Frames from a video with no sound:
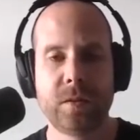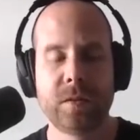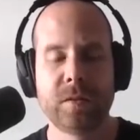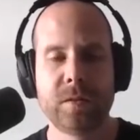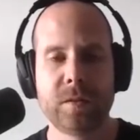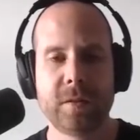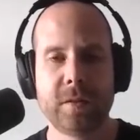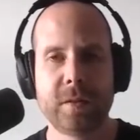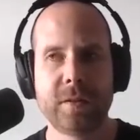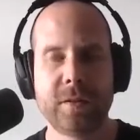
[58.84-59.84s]

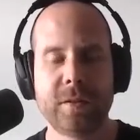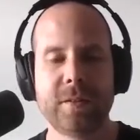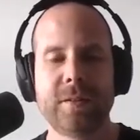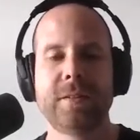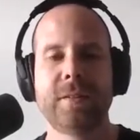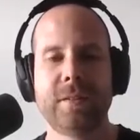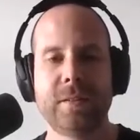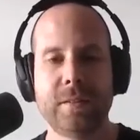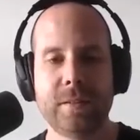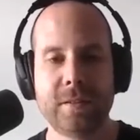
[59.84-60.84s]

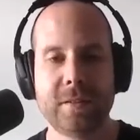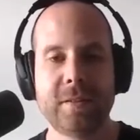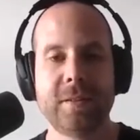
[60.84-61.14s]
The person shown says nothing.